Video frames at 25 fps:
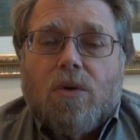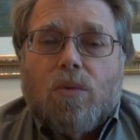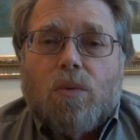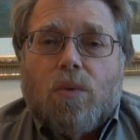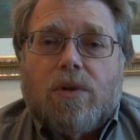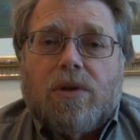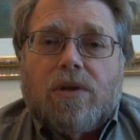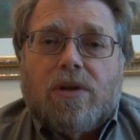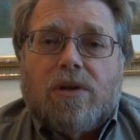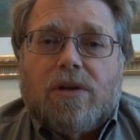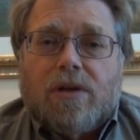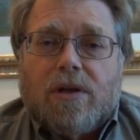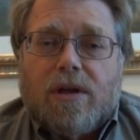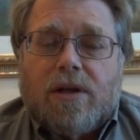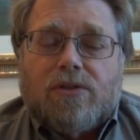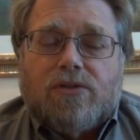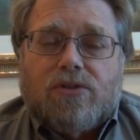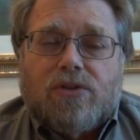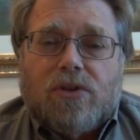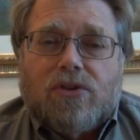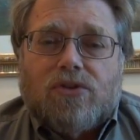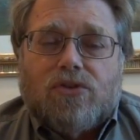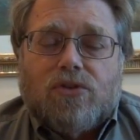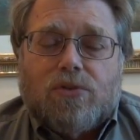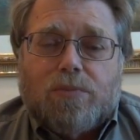When the United
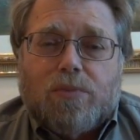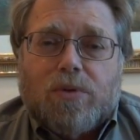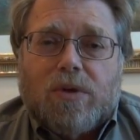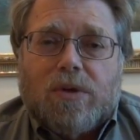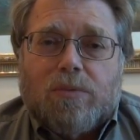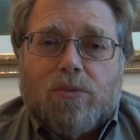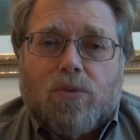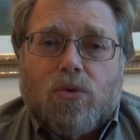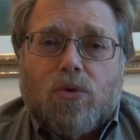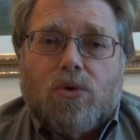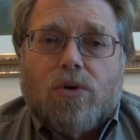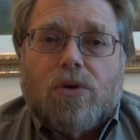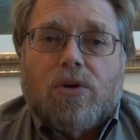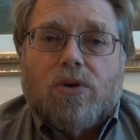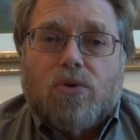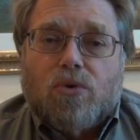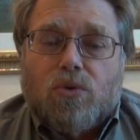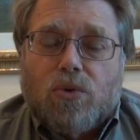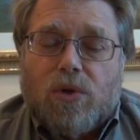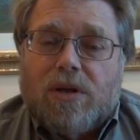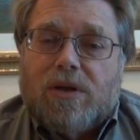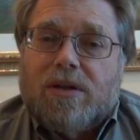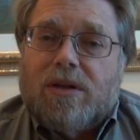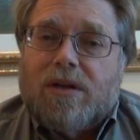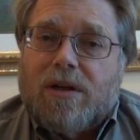States Supreme Court
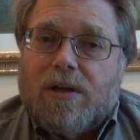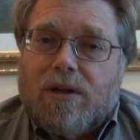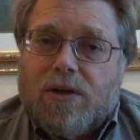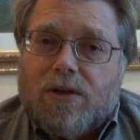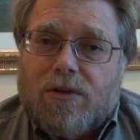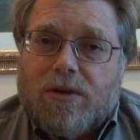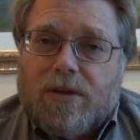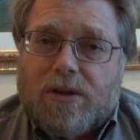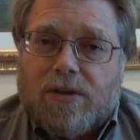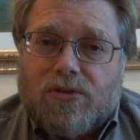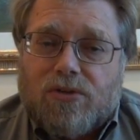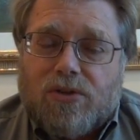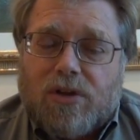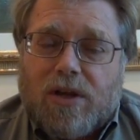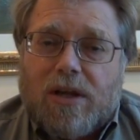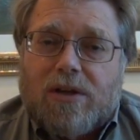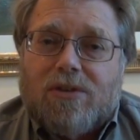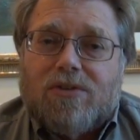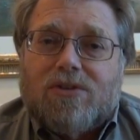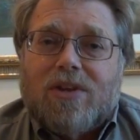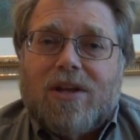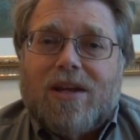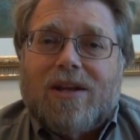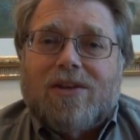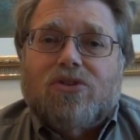agreed to hear this
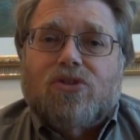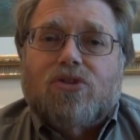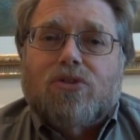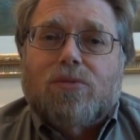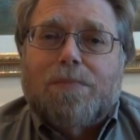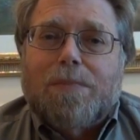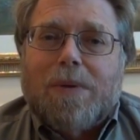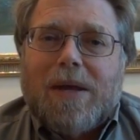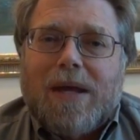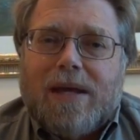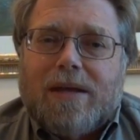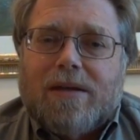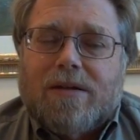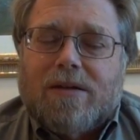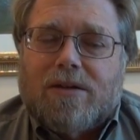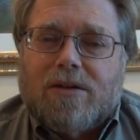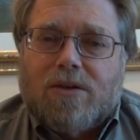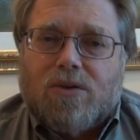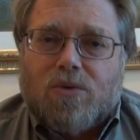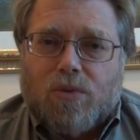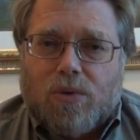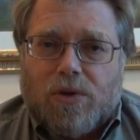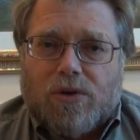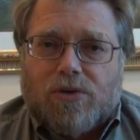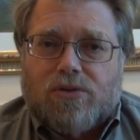case, they expanded
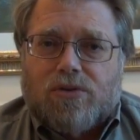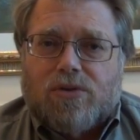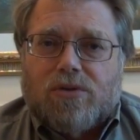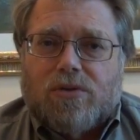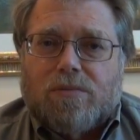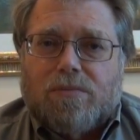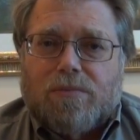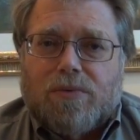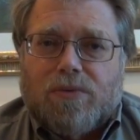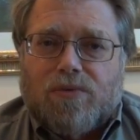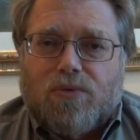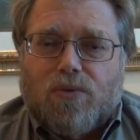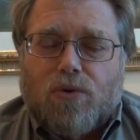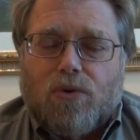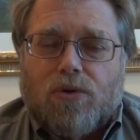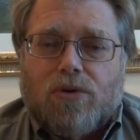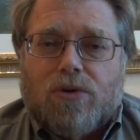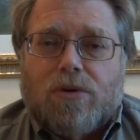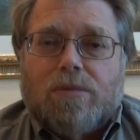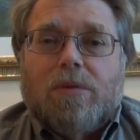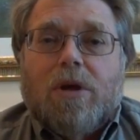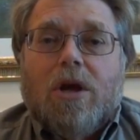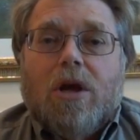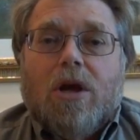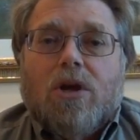the question before
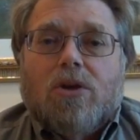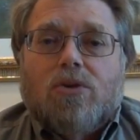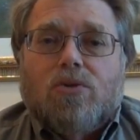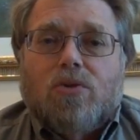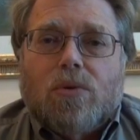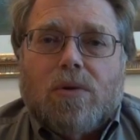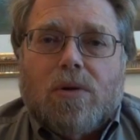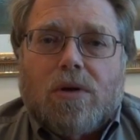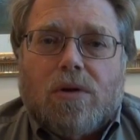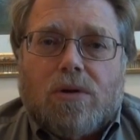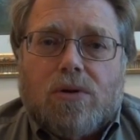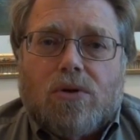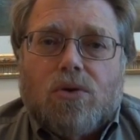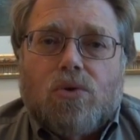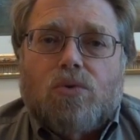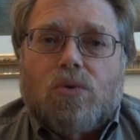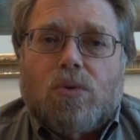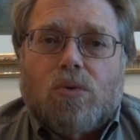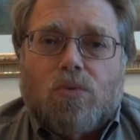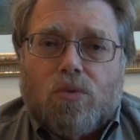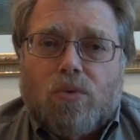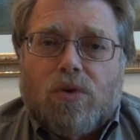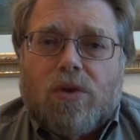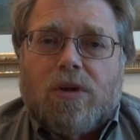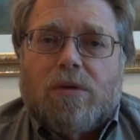them to include
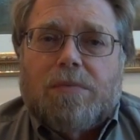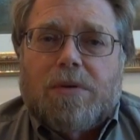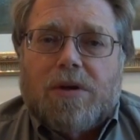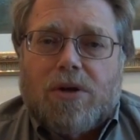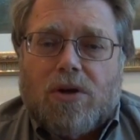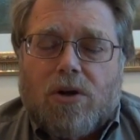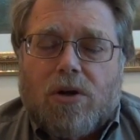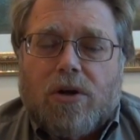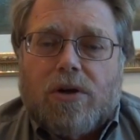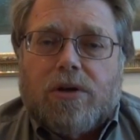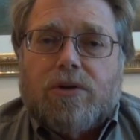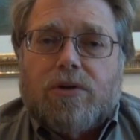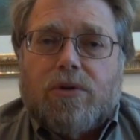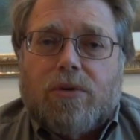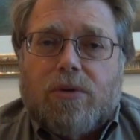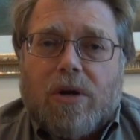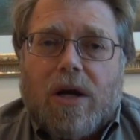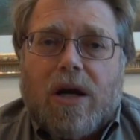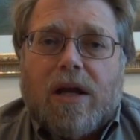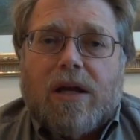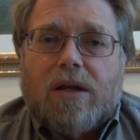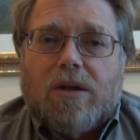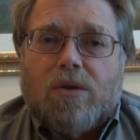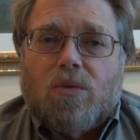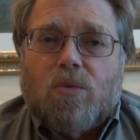what we had been arguing,
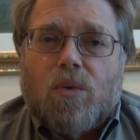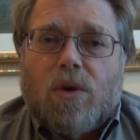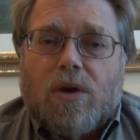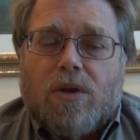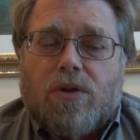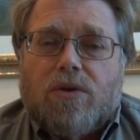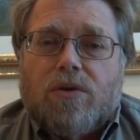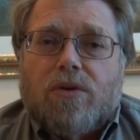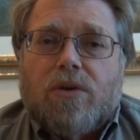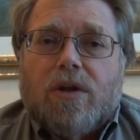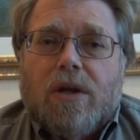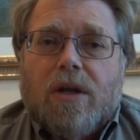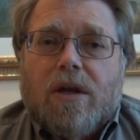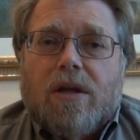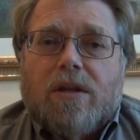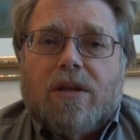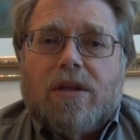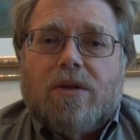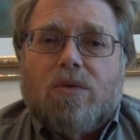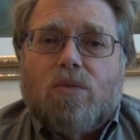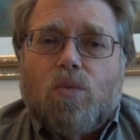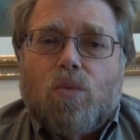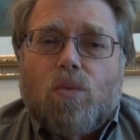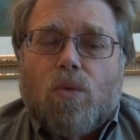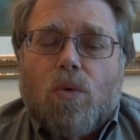i.e. whether
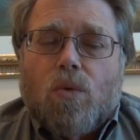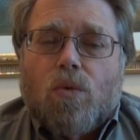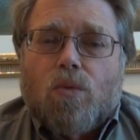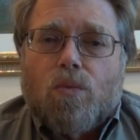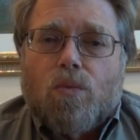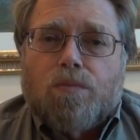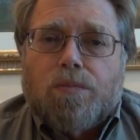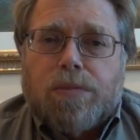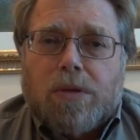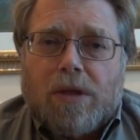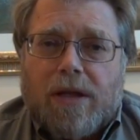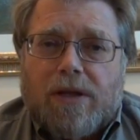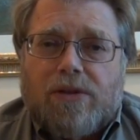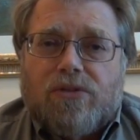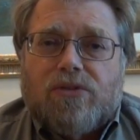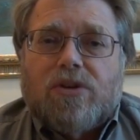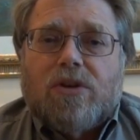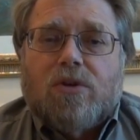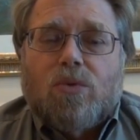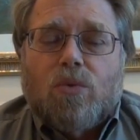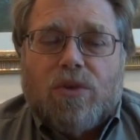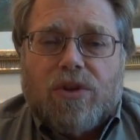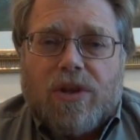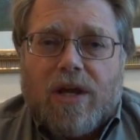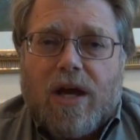the
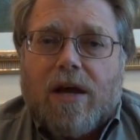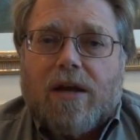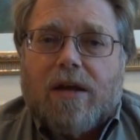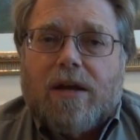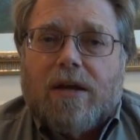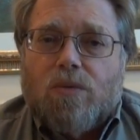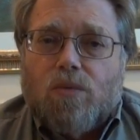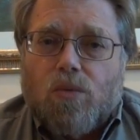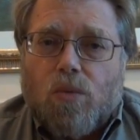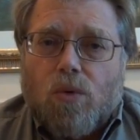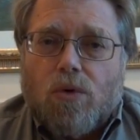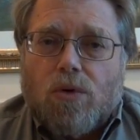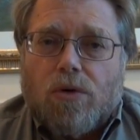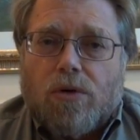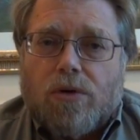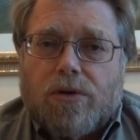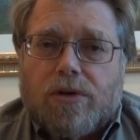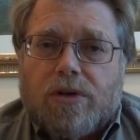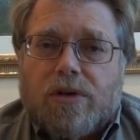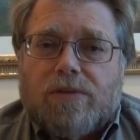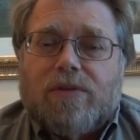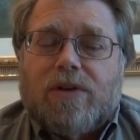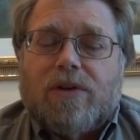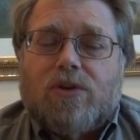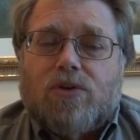placing without a
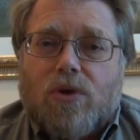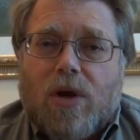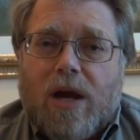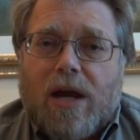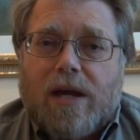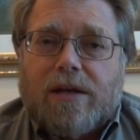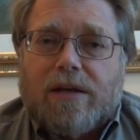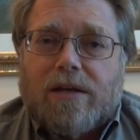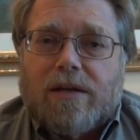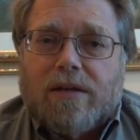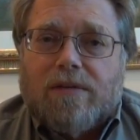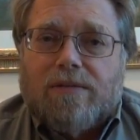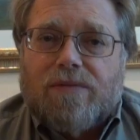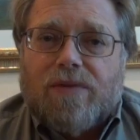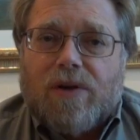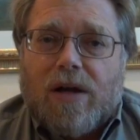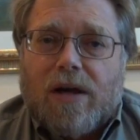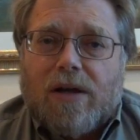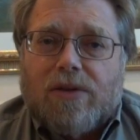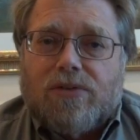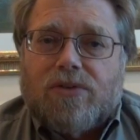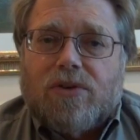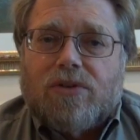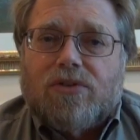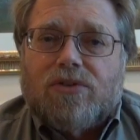warrant of a tracking
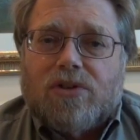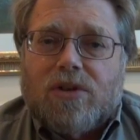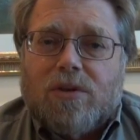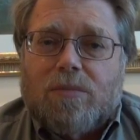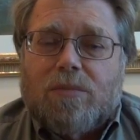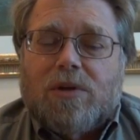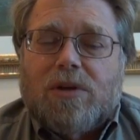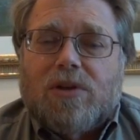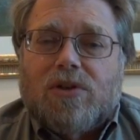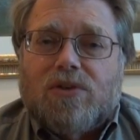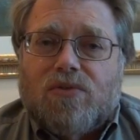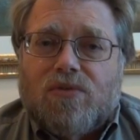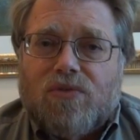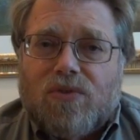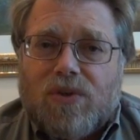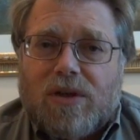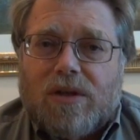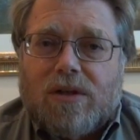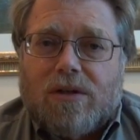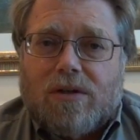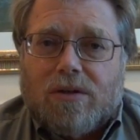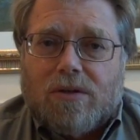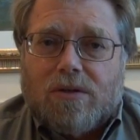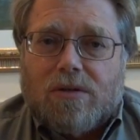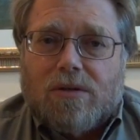device on somebody's
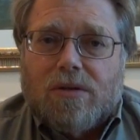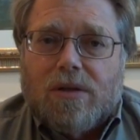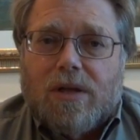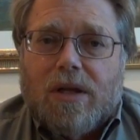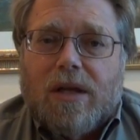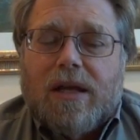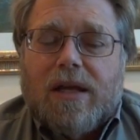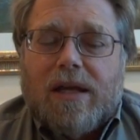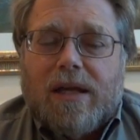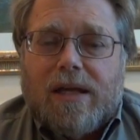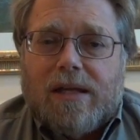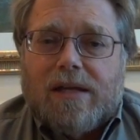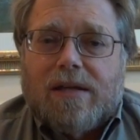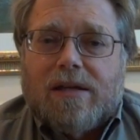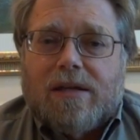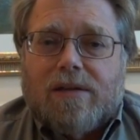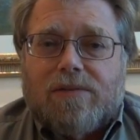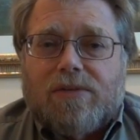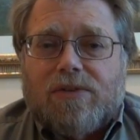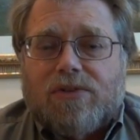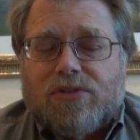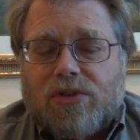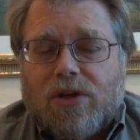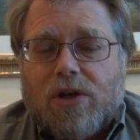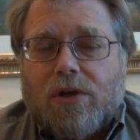vehicle in and
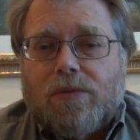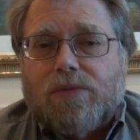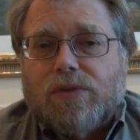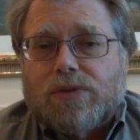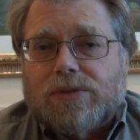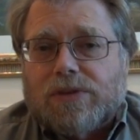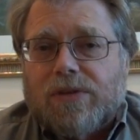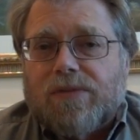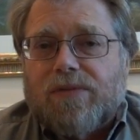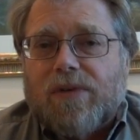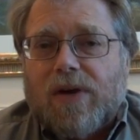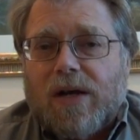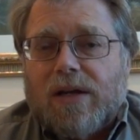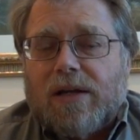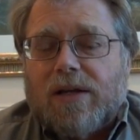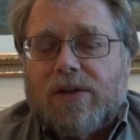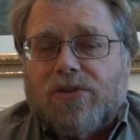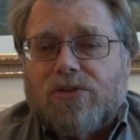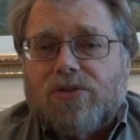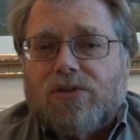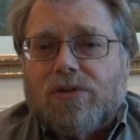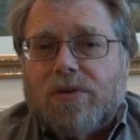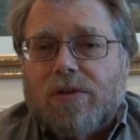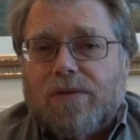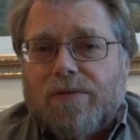of itself was a
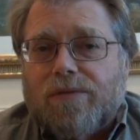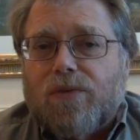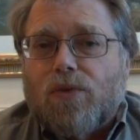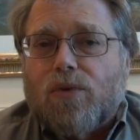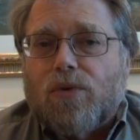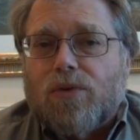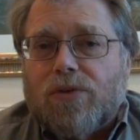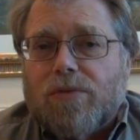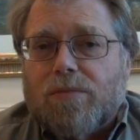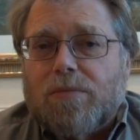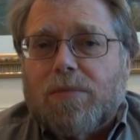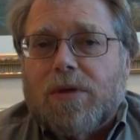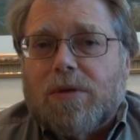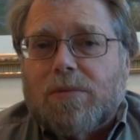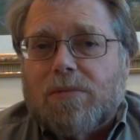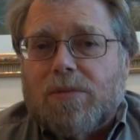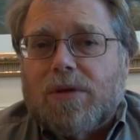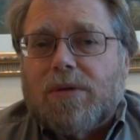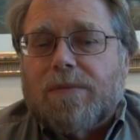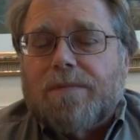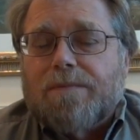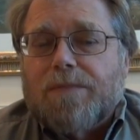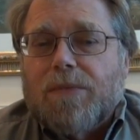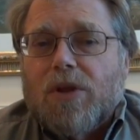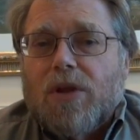violation of the Fourth
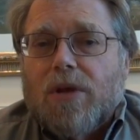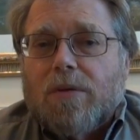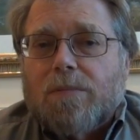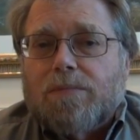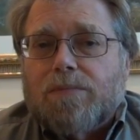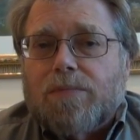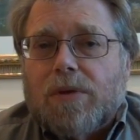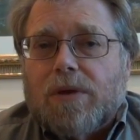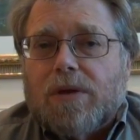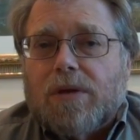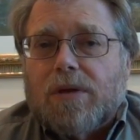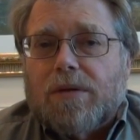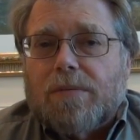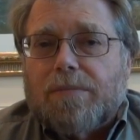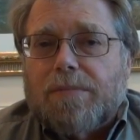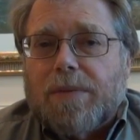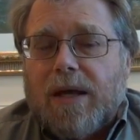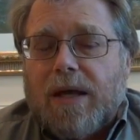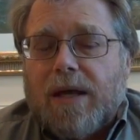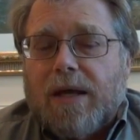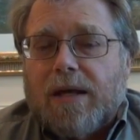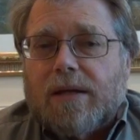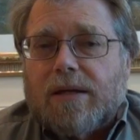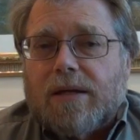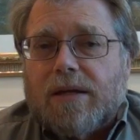Amendment
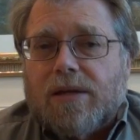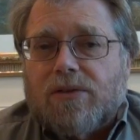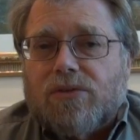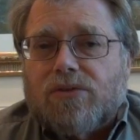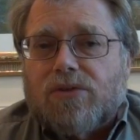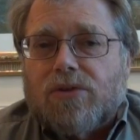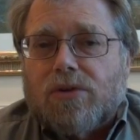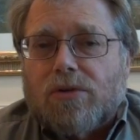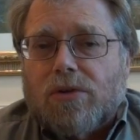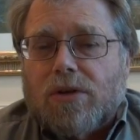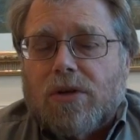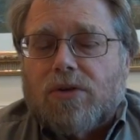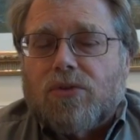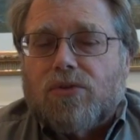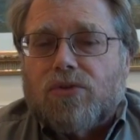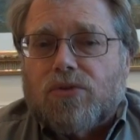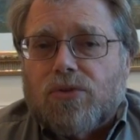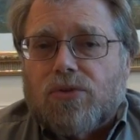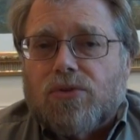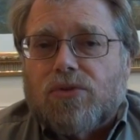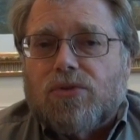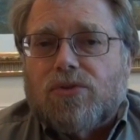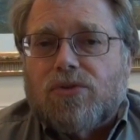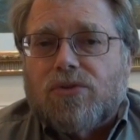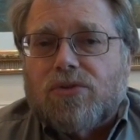ban against illegal
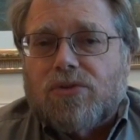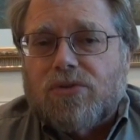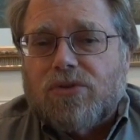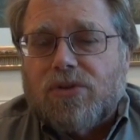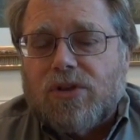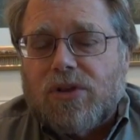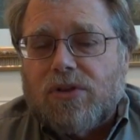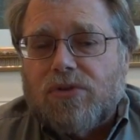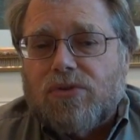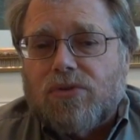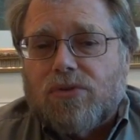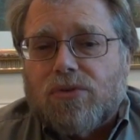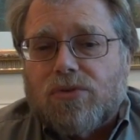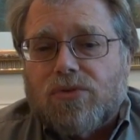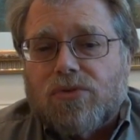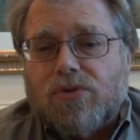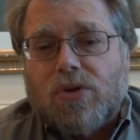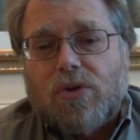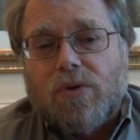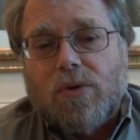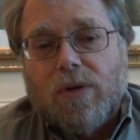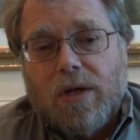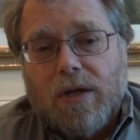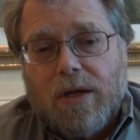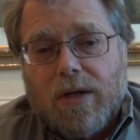searches and seizures.
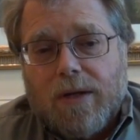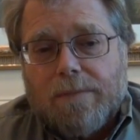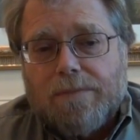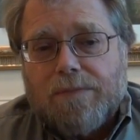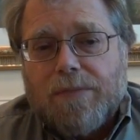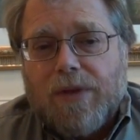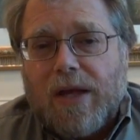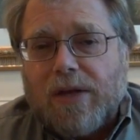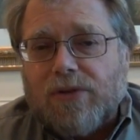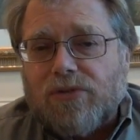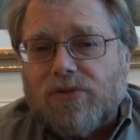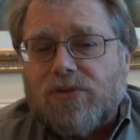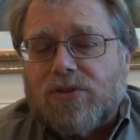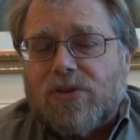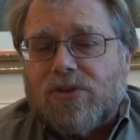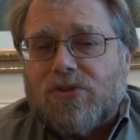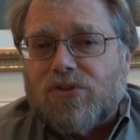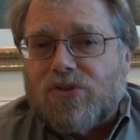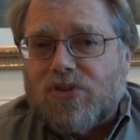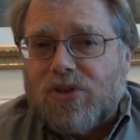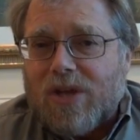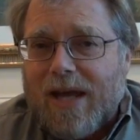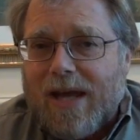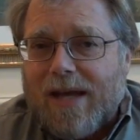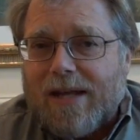So that's the
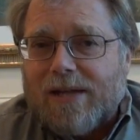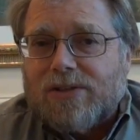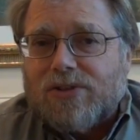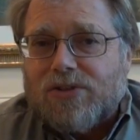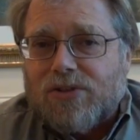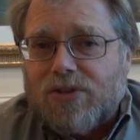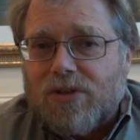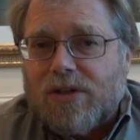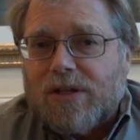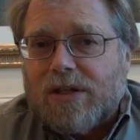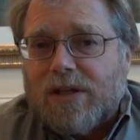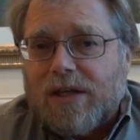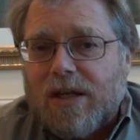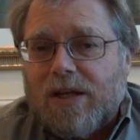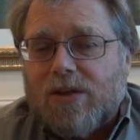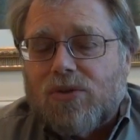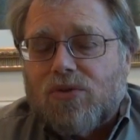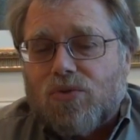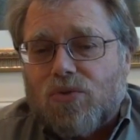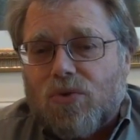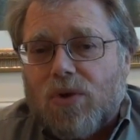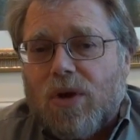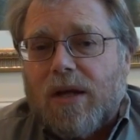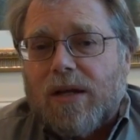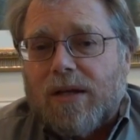status of the
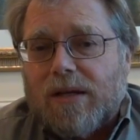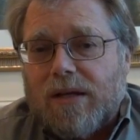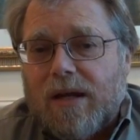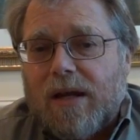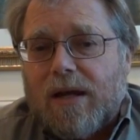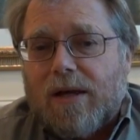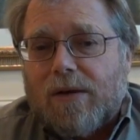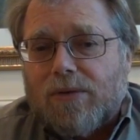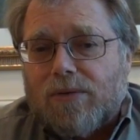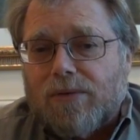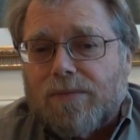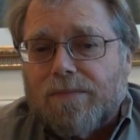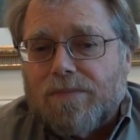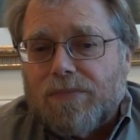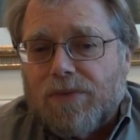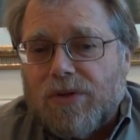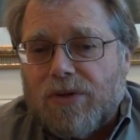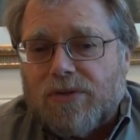case right now.